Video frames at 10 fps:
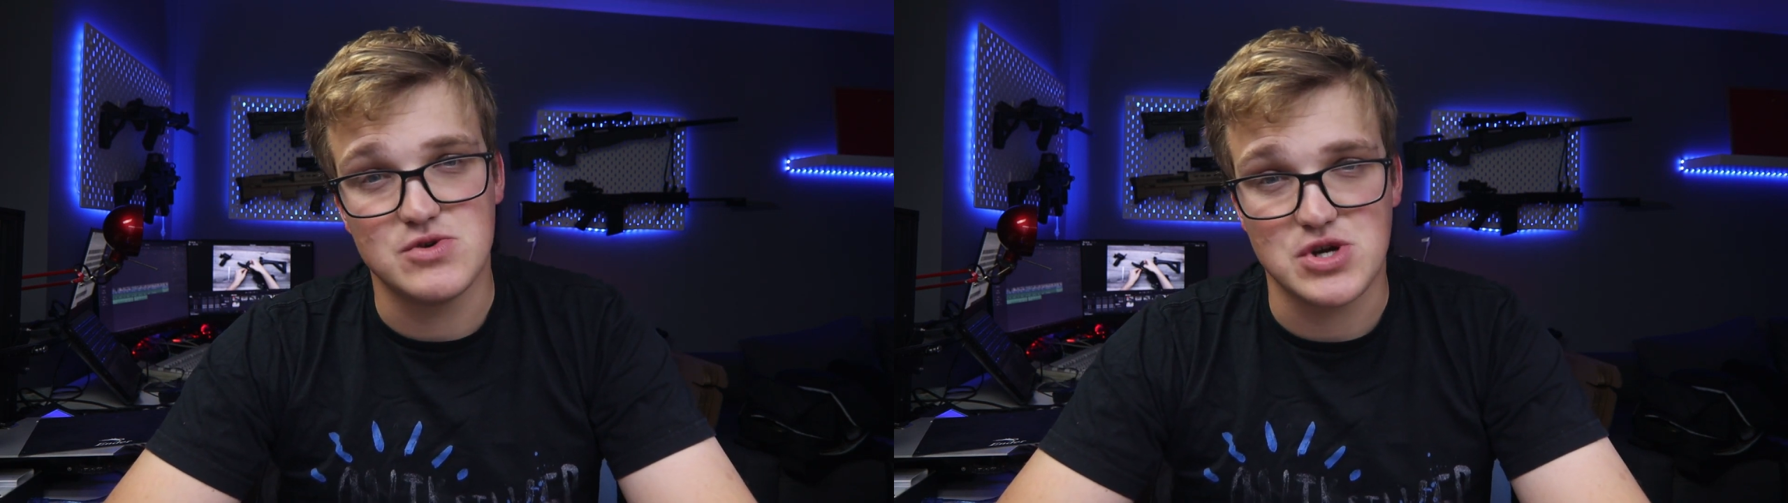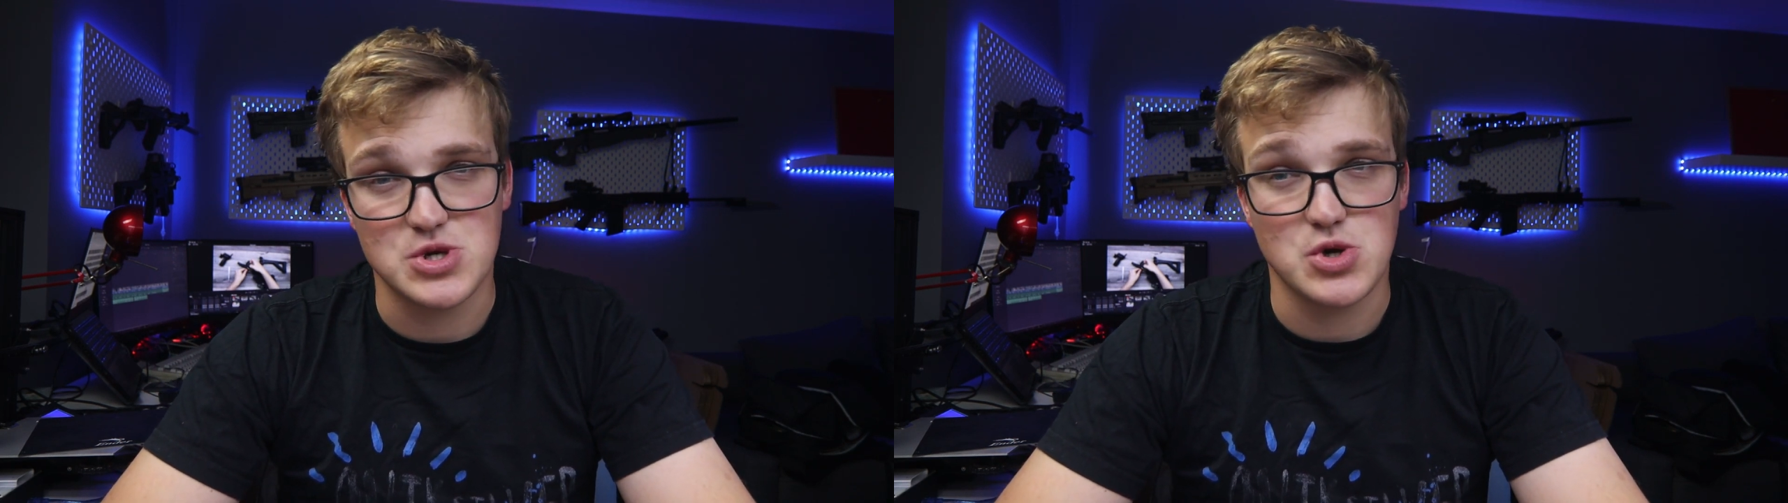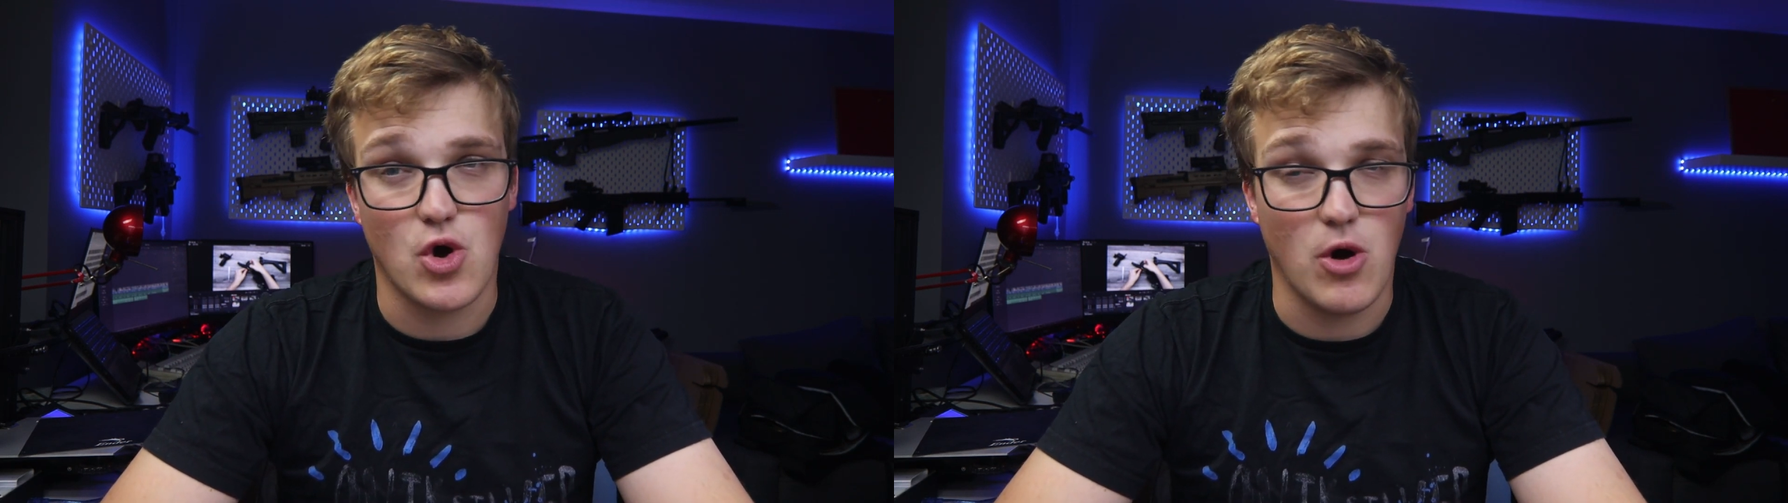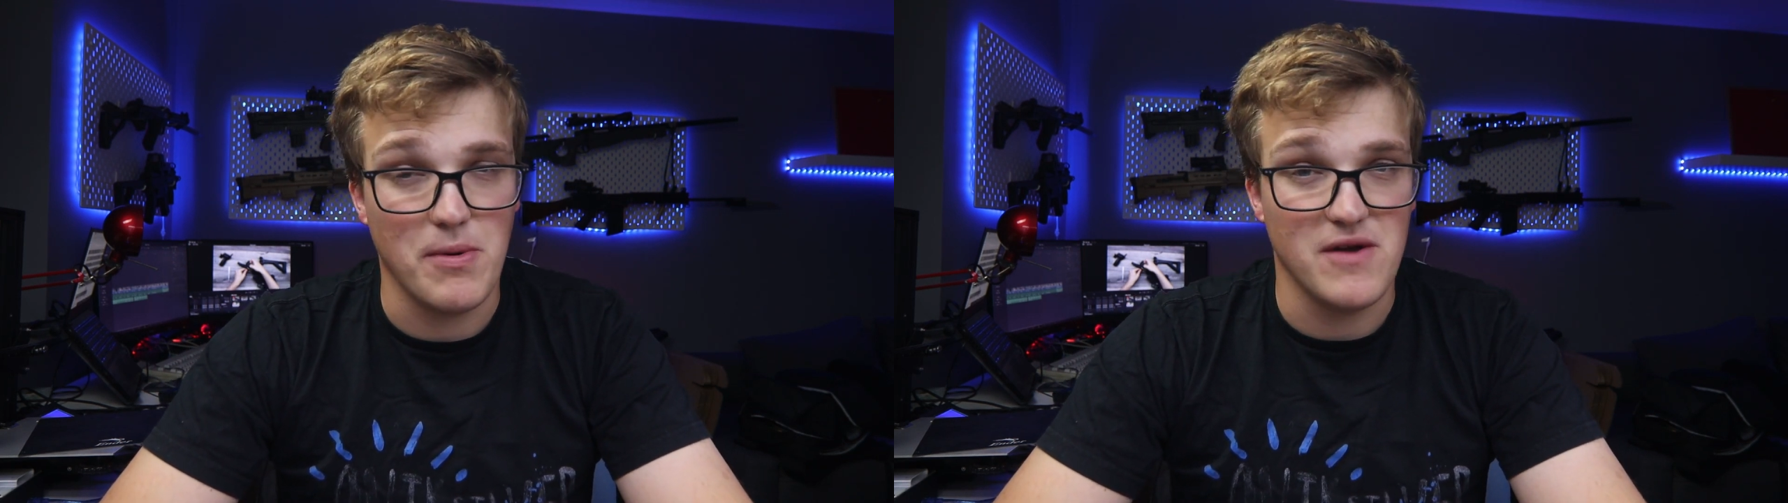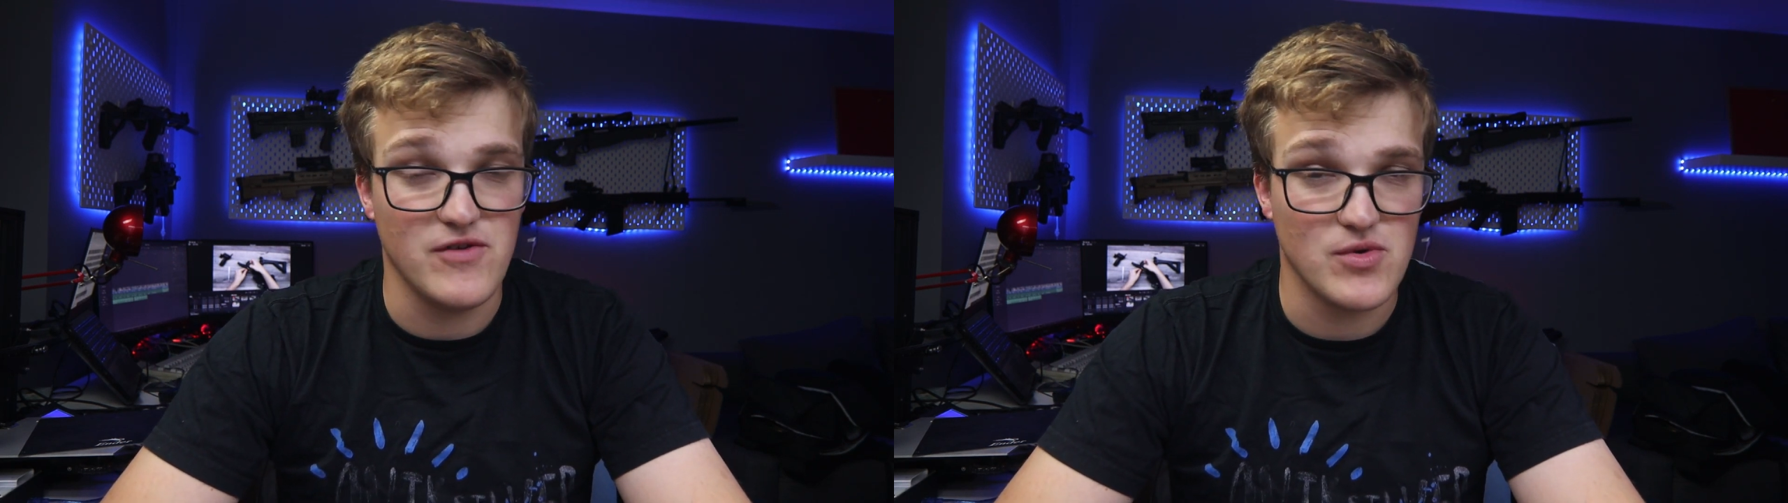adjust your hop
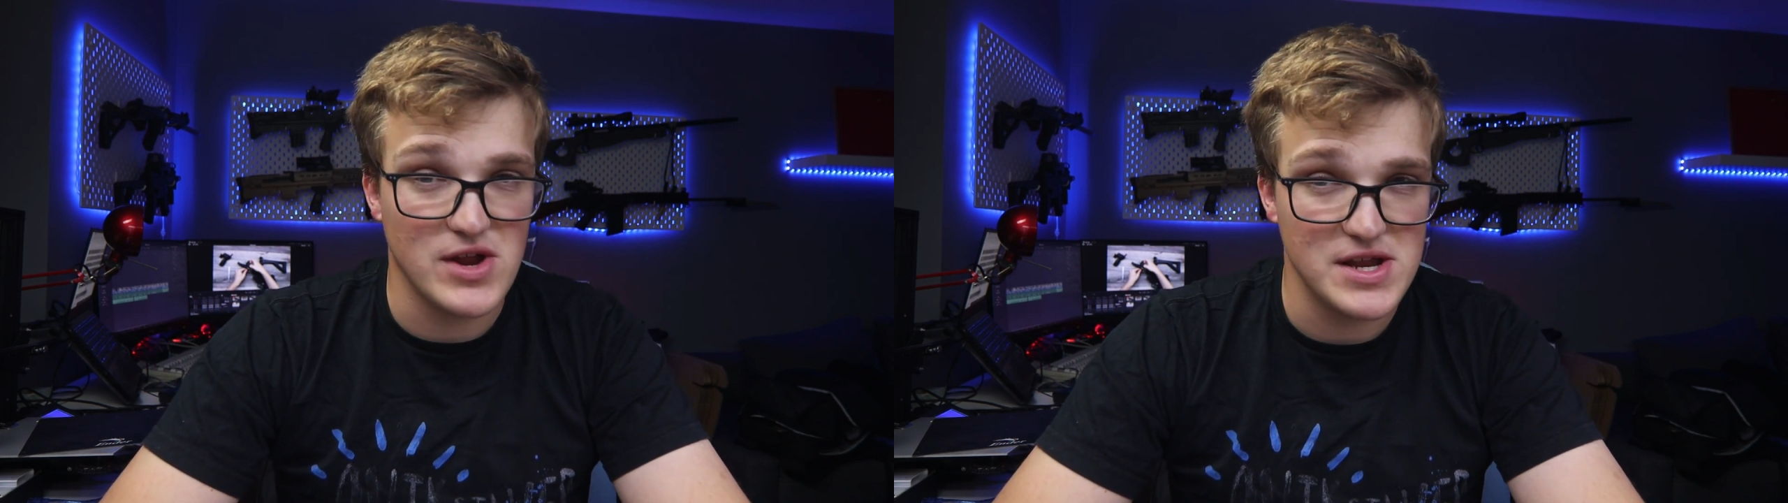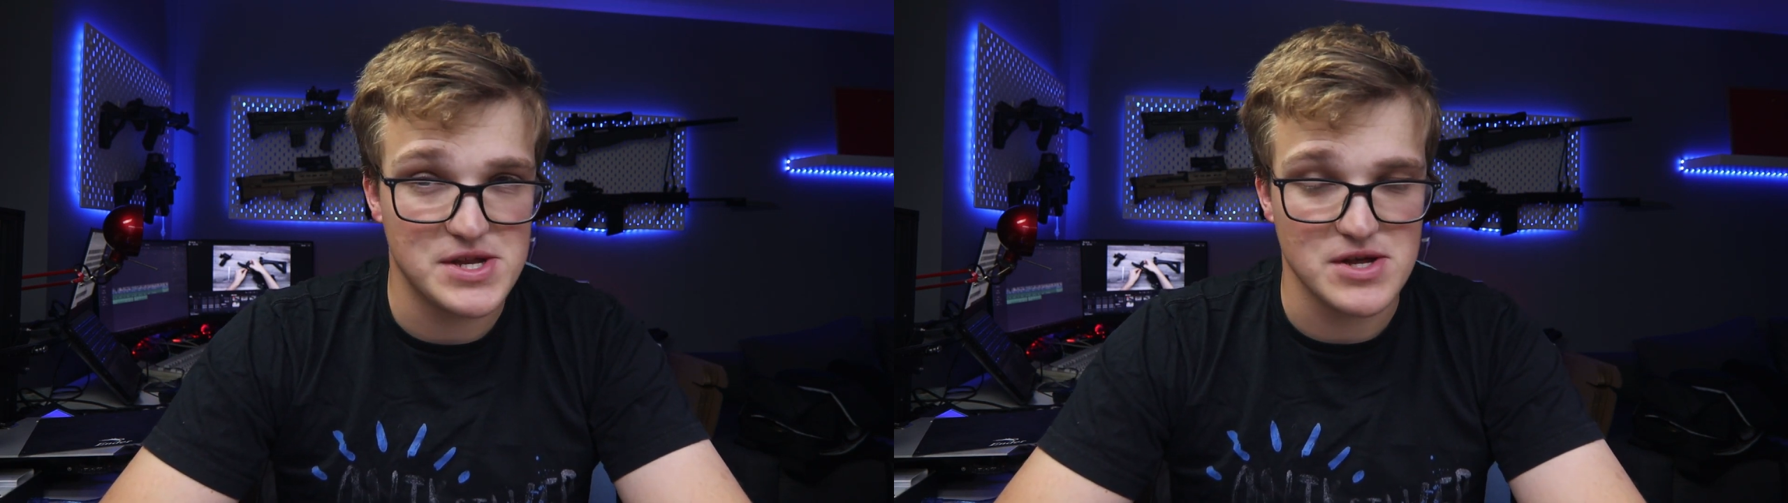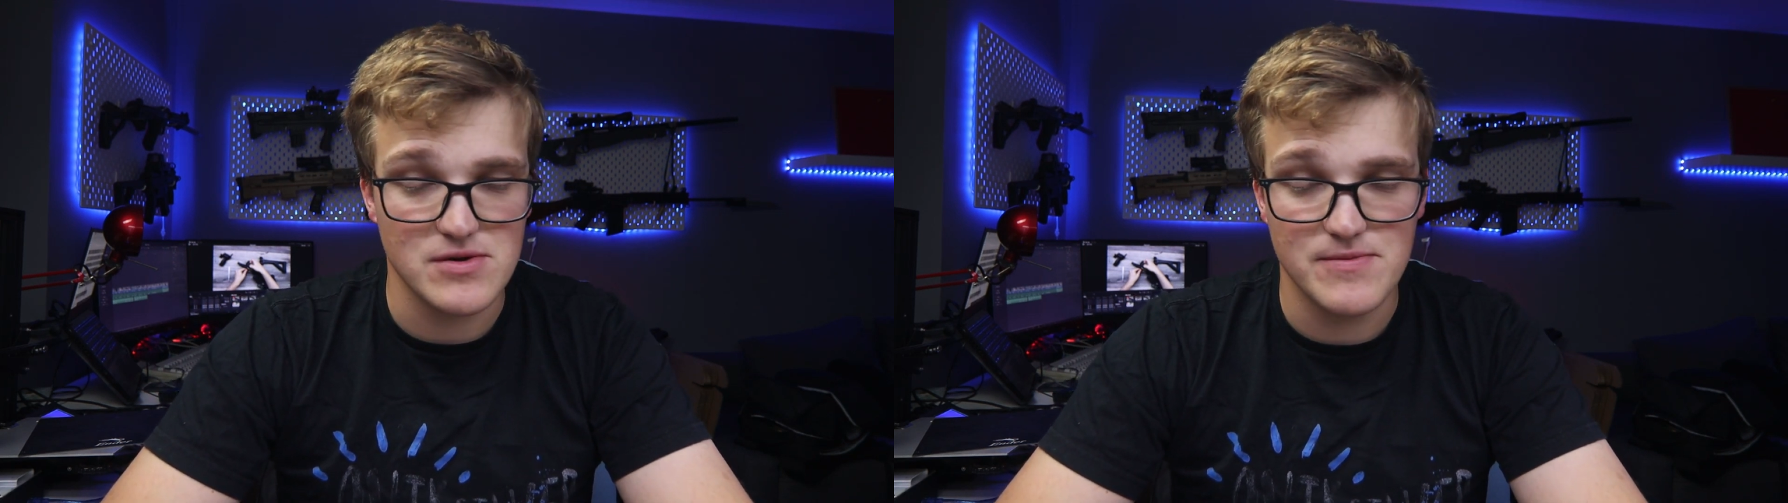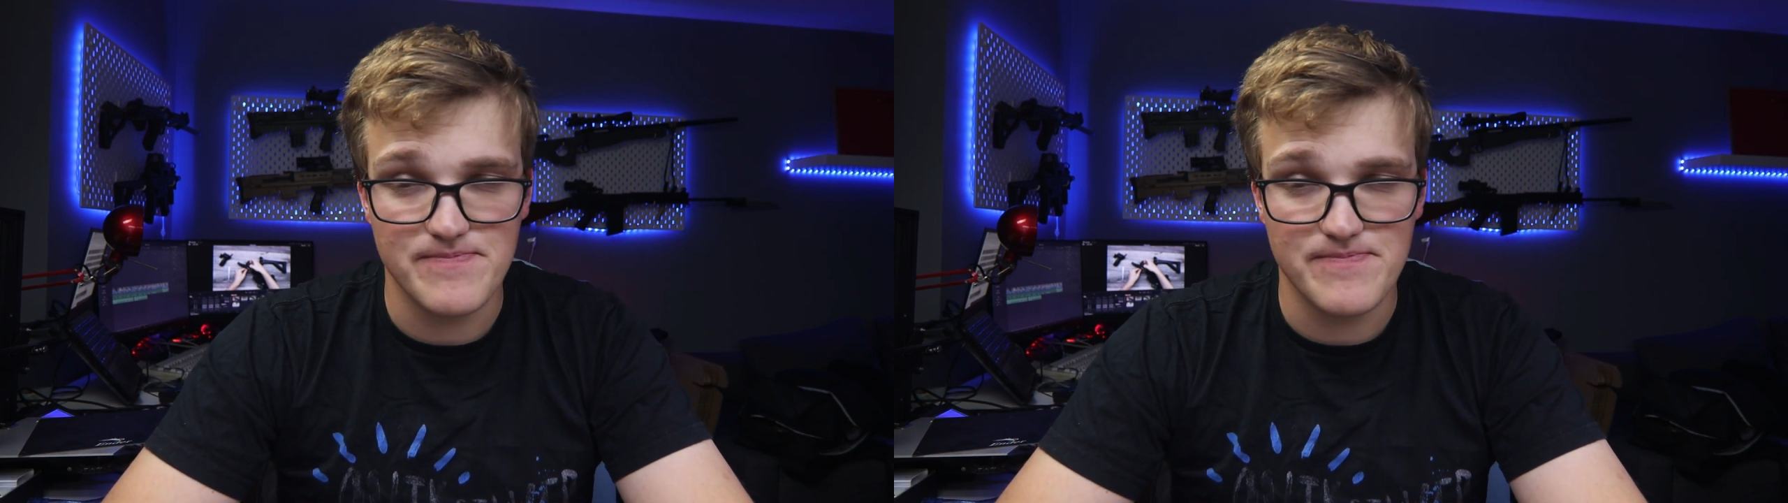if you need to.